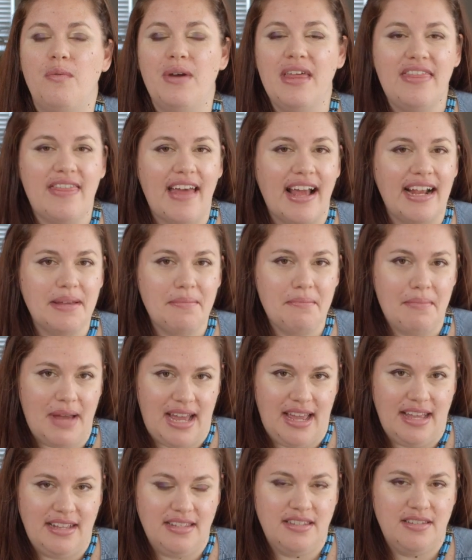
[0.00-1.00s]
with that in
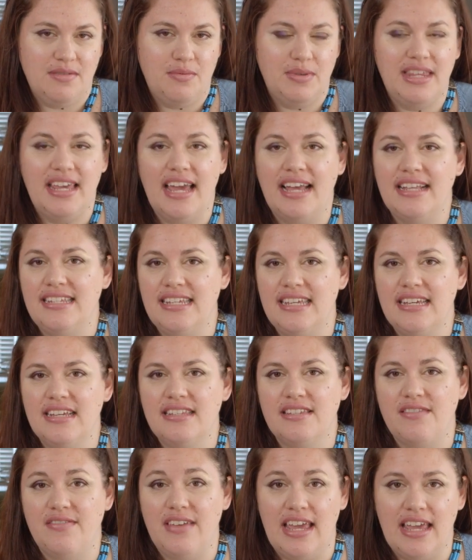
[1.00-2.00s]
mind, with the
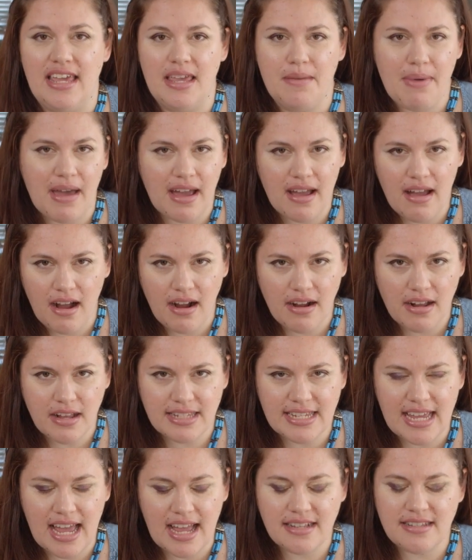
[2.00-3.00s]
ideas of Iggy Peck
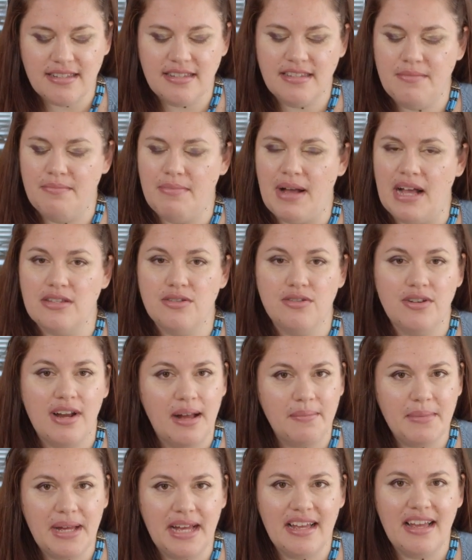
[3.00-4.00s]
Architect,
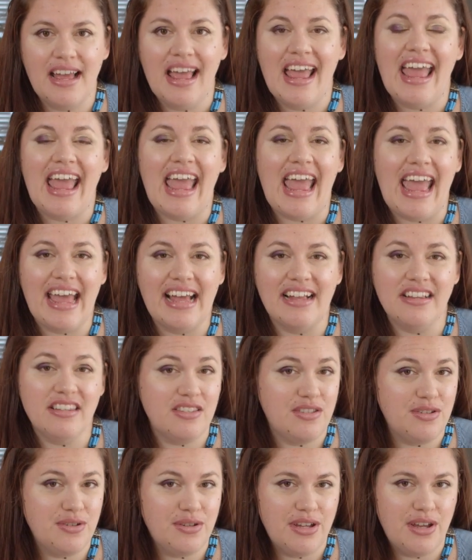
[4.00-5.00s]
Basurama, and
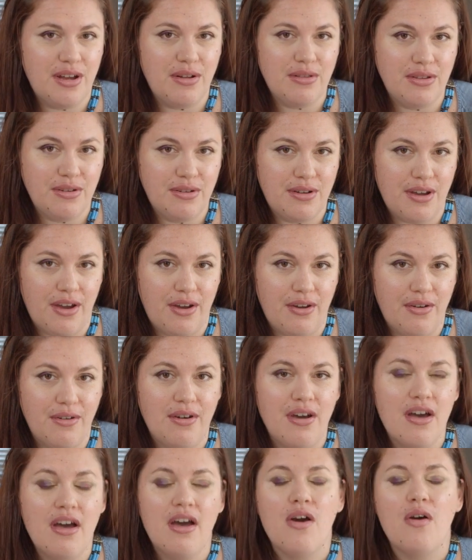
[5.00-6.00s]
Studio Ludo,
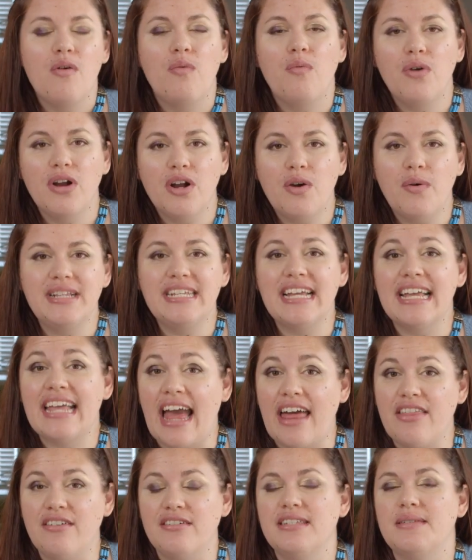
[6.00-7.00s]
we're going to
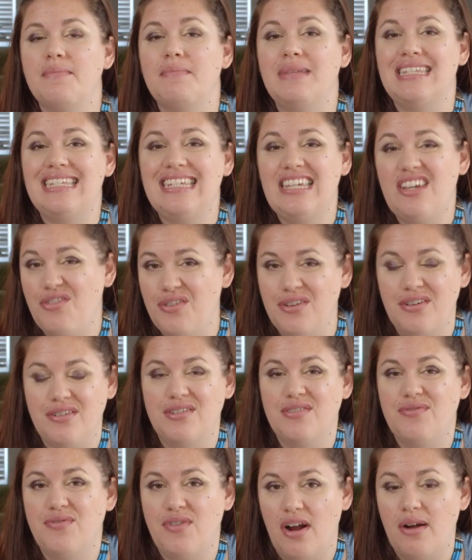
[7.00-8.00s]
gather some
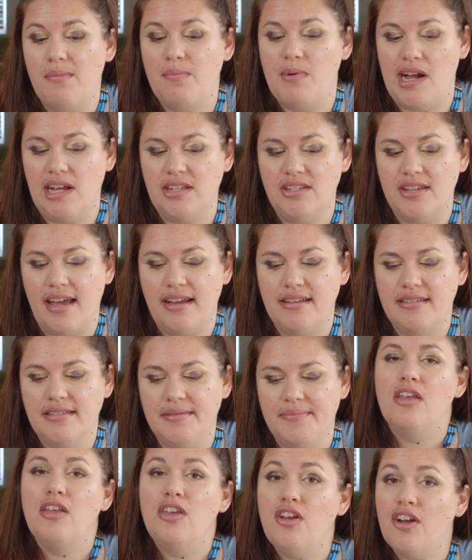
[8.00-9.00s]
materials for our
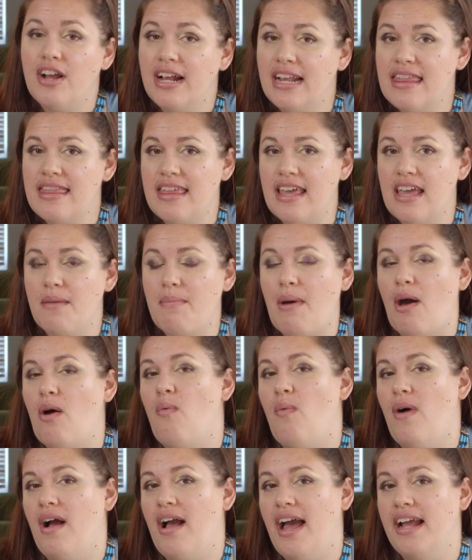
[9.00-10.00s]
project. You're going to think about
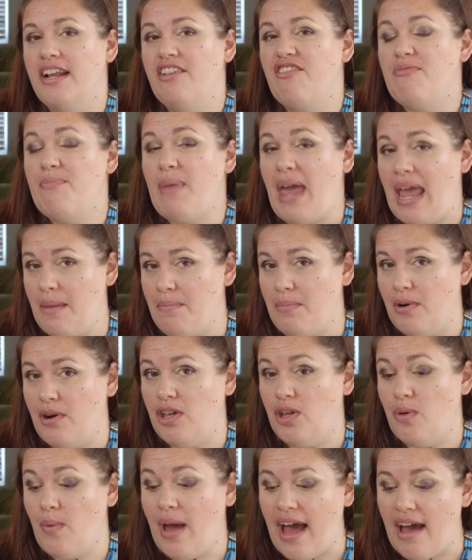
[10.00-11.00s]
what kind of paper
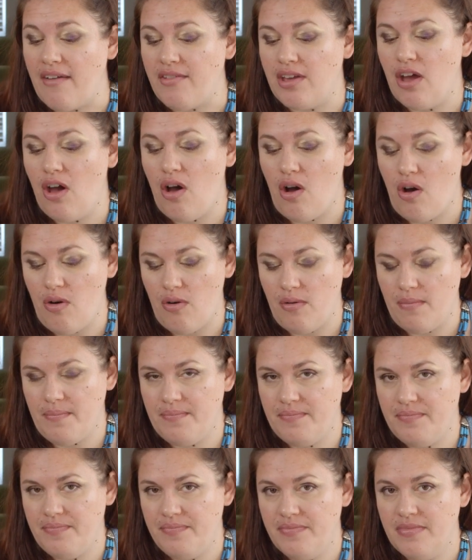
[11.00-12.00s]
you have at
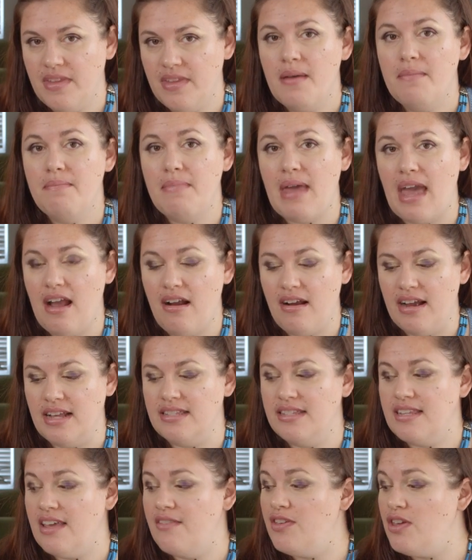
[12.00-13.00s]
home.
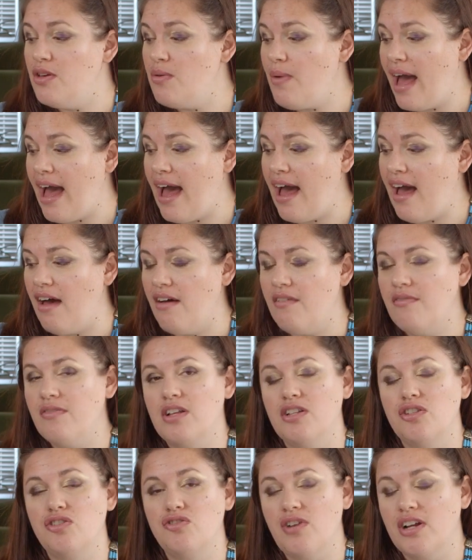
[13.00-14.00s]
Parents, if you have
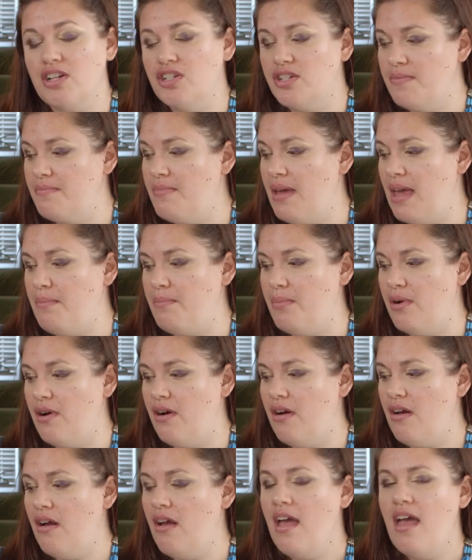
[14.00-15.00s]
construction
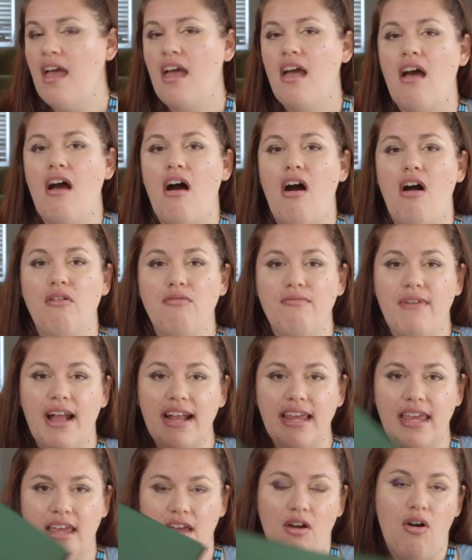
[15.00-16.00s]
paper
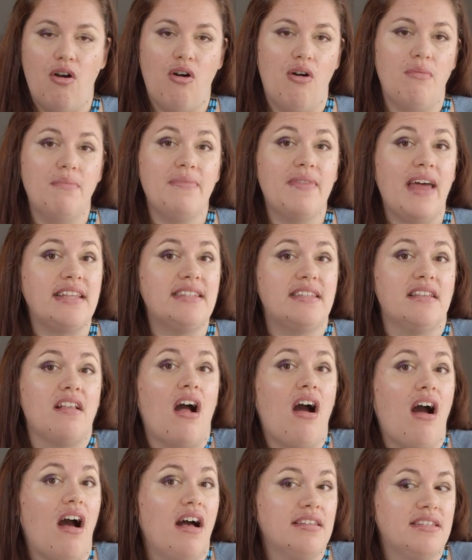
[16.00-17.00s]
already at home, that's an
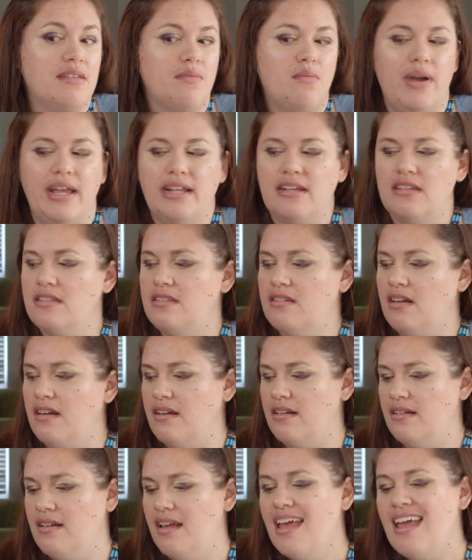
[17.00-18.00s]
awesome way to
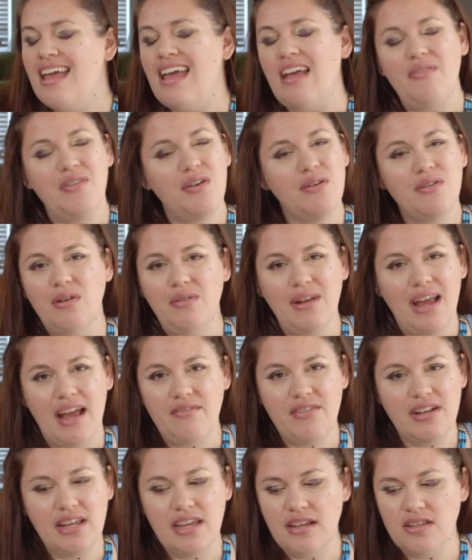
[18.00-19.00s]
start. If you don't
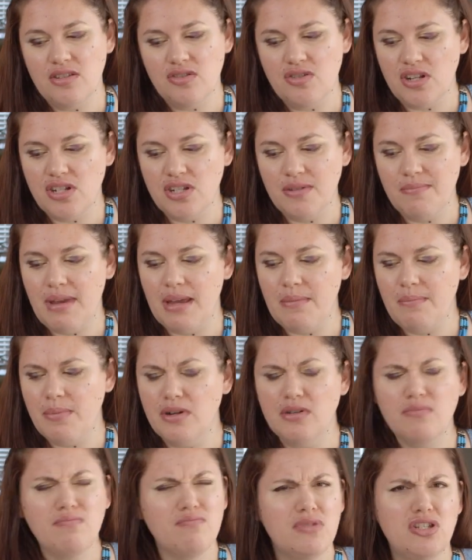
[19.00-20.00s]
have any construction
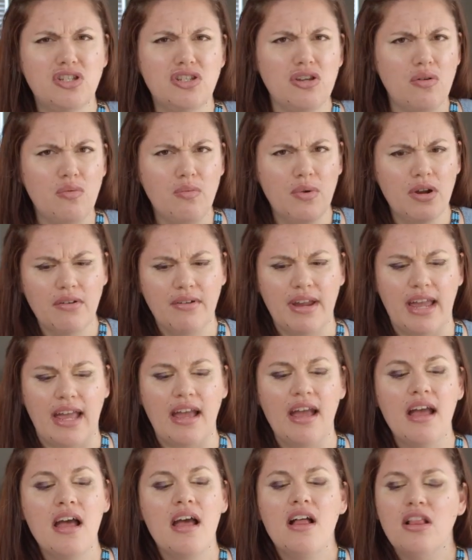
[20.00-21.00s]
paper, don't
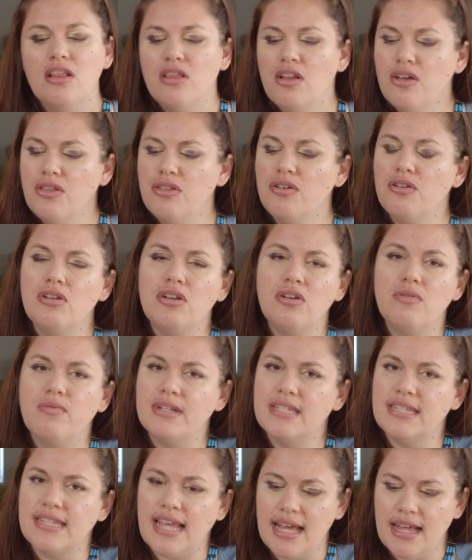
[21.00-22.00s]
worry. Look through your
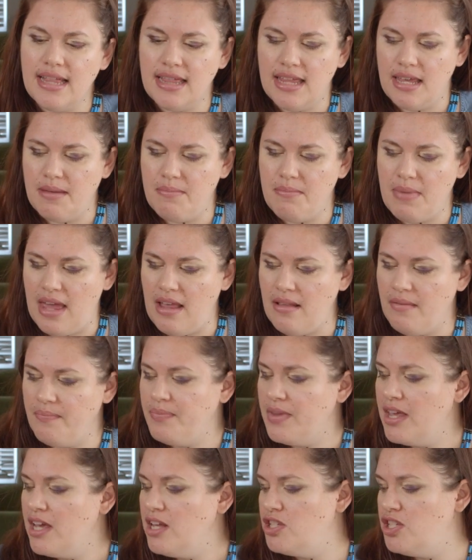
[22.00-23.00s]
recycling bin.
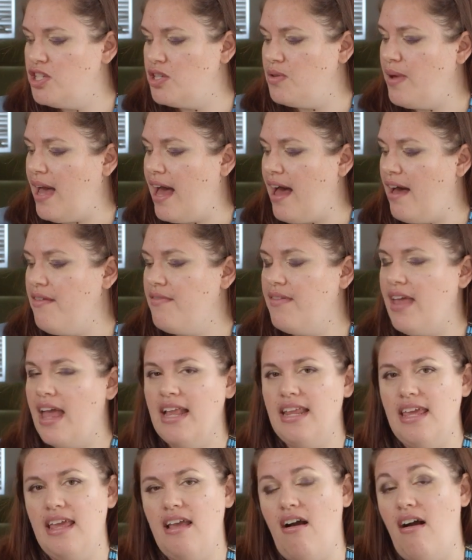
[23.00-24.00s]
Do you have
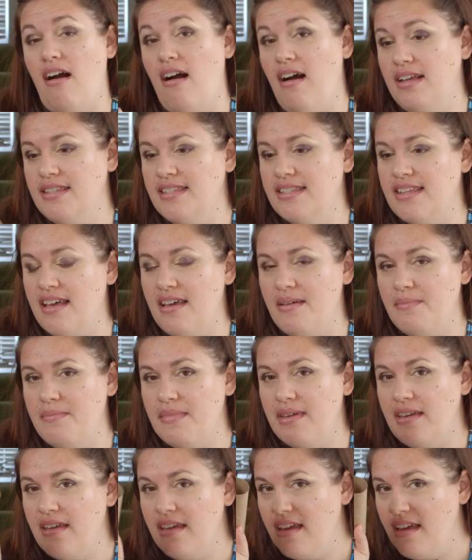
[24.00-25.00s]
any
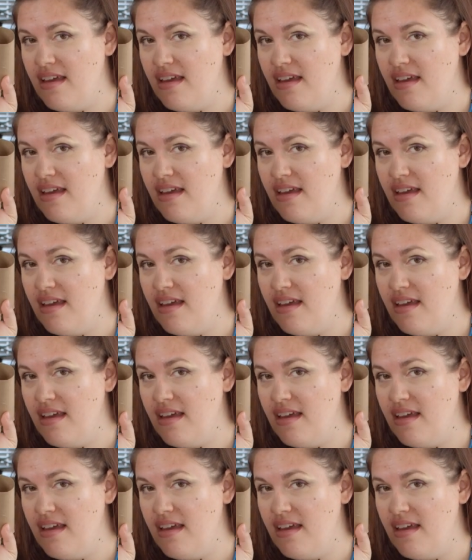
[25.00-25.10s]
awesome